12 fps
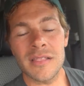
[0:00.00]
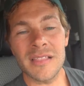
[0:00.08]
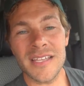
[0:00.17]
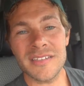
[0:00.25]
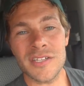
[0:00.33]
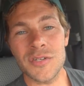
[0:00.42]

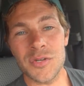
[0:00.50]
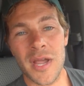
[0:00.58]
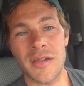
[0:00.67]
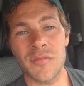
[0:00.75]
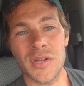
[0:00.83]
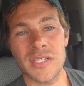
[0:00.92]
list their
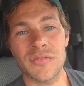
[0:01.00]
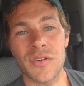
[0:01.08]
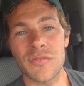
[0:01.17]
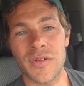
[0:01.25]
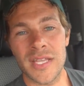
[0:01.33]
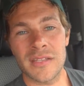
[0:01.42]
driveways
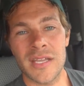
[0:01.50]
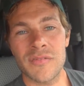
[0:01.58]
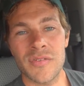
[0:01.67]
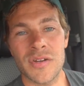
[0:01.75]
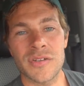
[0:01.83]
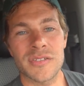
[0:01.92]
for van
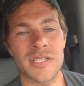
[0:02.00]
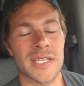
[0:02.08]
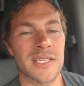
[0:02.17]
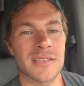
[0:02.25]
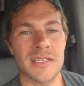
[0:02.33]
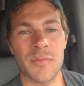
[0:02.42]
lifers,
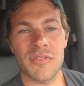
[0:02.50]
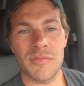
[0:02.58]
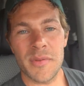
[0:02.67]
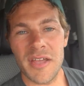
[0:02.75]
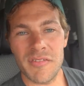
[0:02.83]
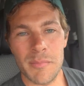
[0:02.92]
and some of
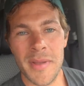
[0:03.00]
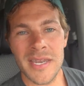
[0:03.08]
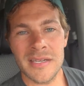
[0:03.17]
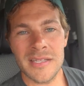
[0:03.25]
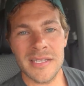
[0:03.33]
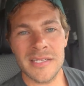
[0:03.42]
them have
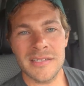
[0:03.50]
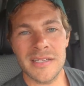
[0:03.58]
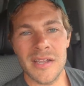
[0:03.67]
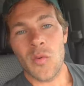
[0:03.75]
amenities.